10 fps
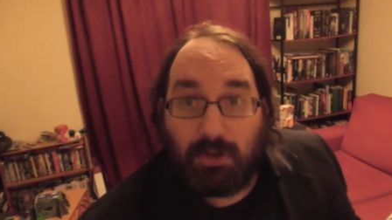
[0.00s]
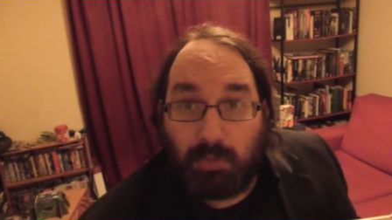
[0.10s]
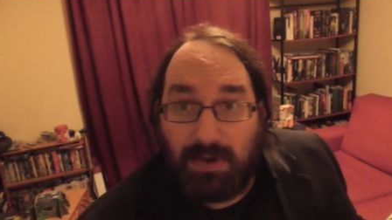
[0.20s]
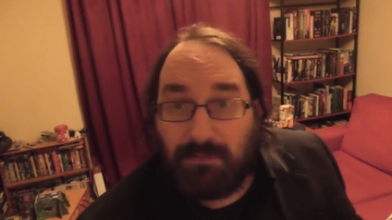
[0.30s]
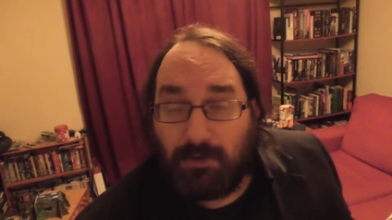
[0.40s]
The
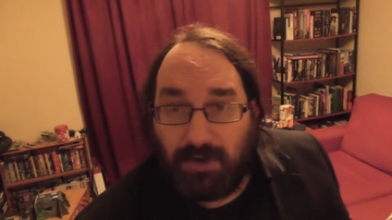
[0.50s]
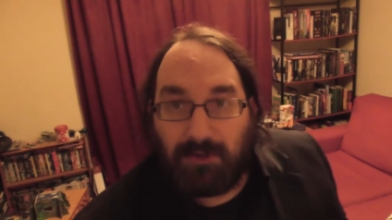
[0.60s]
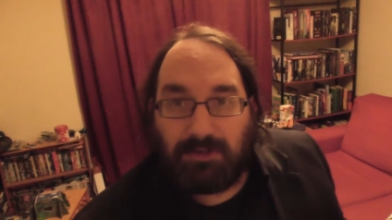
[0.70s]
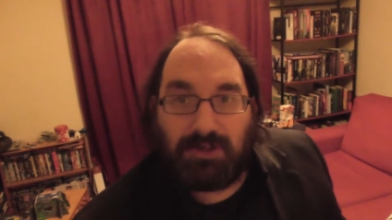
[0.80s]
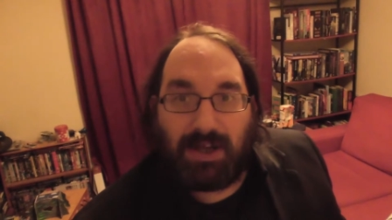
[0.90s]
24
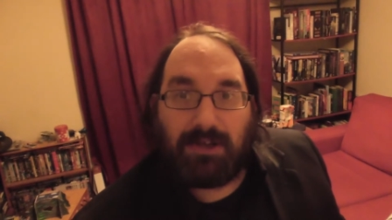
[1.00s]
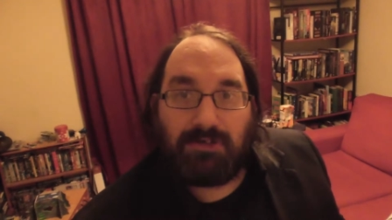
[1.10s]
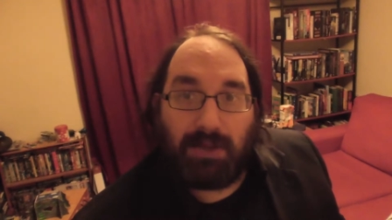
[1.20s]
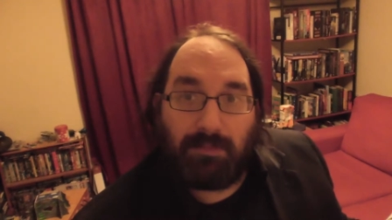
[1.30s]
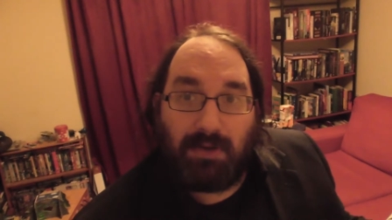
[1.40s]
hour
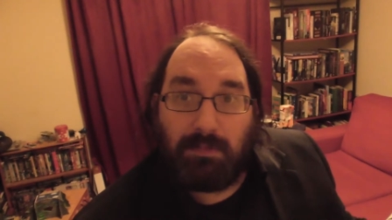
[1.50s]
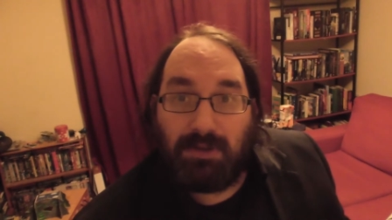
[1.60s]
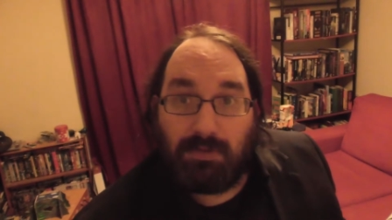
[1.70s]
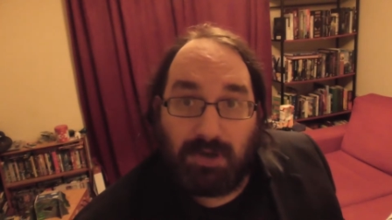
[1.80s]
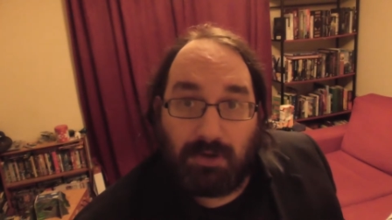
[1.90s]
challenge I'm going to be
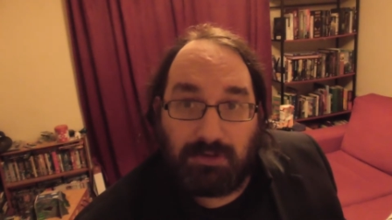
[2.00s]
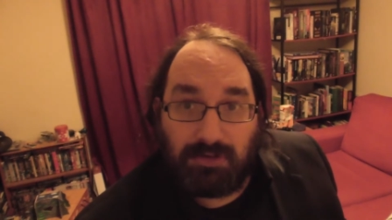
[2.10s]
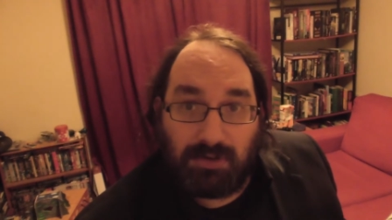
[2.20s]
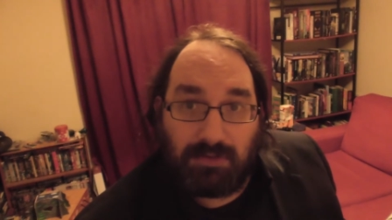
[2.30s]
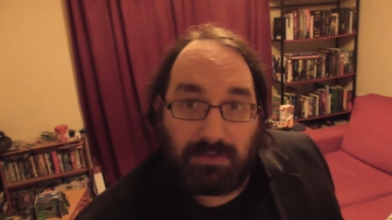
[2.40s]
doing on
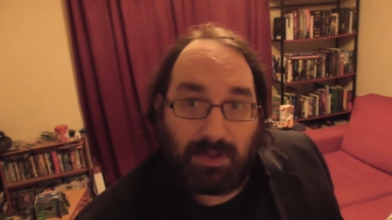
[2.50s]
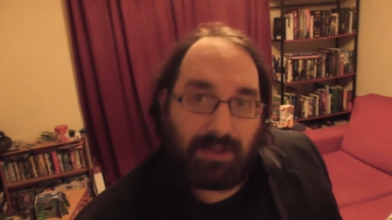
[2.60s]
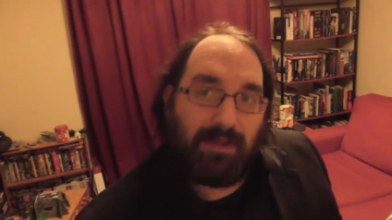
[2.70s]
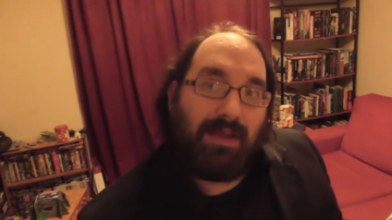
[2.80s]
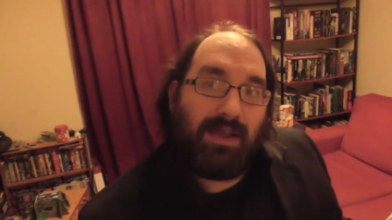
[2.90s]

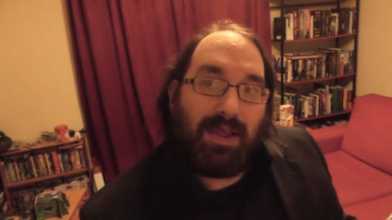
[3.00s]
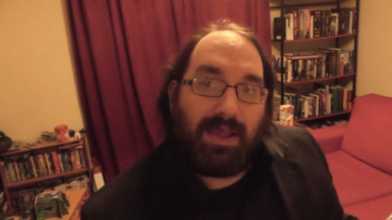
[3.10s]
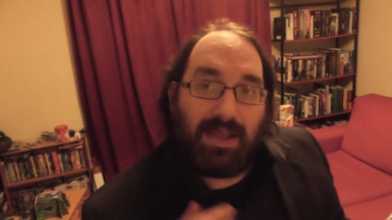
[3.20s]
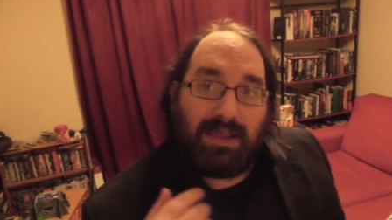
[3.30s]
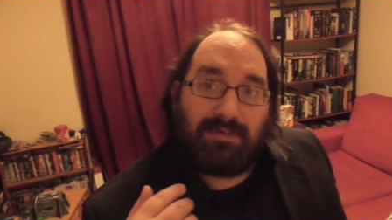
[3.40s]
Tuesday
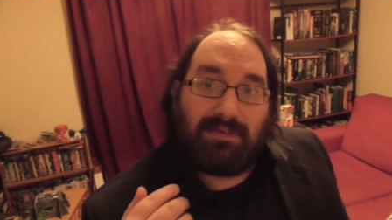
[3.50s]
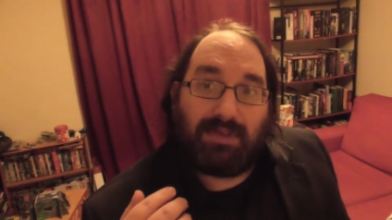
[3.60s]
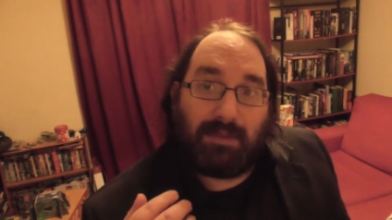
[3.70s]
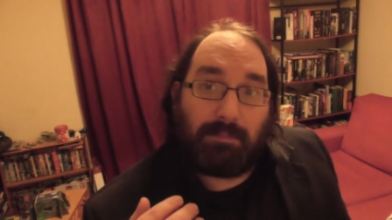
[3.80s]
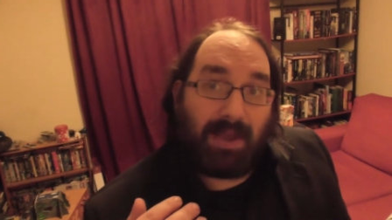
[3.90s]
is
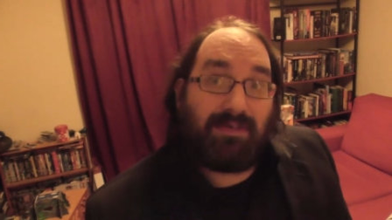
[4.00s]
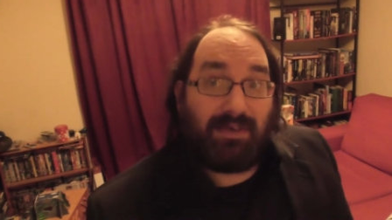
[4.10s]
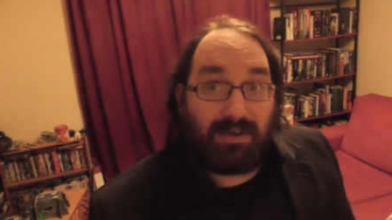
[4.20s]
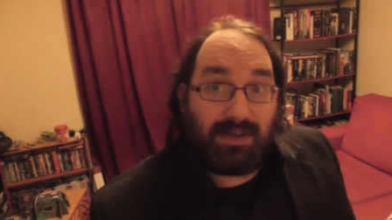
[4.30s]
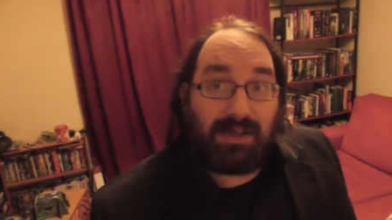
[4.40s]

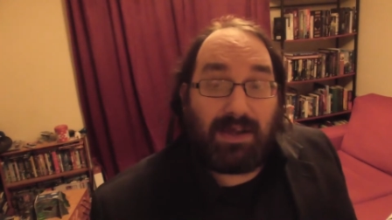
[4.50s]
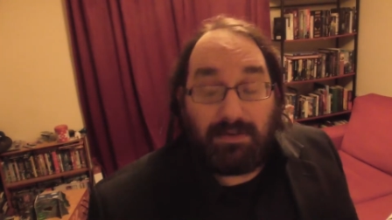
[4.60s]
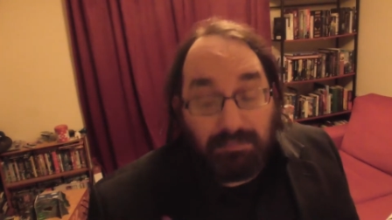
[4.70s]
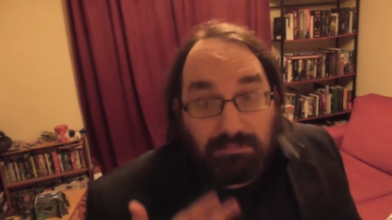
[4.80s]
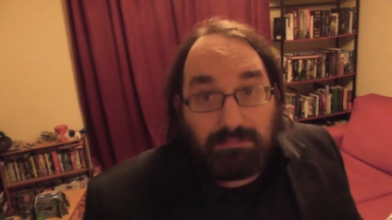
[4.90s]
basically
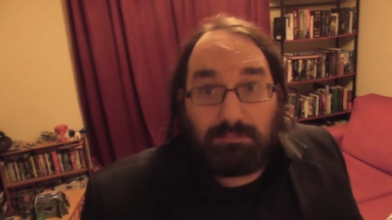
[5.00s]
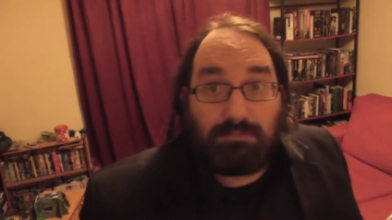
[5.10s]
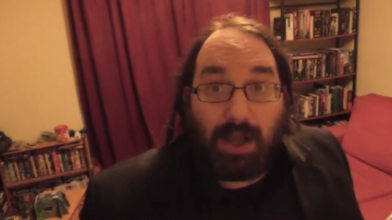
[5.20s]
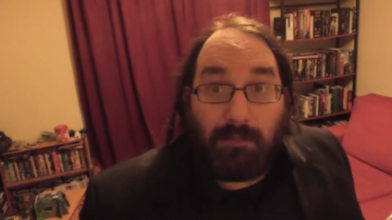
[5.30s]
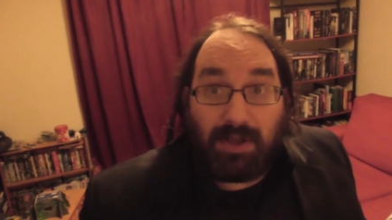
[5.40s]

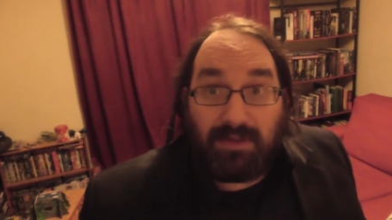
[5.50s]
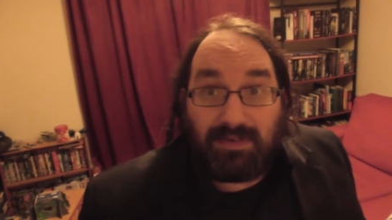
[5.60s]
I'm going to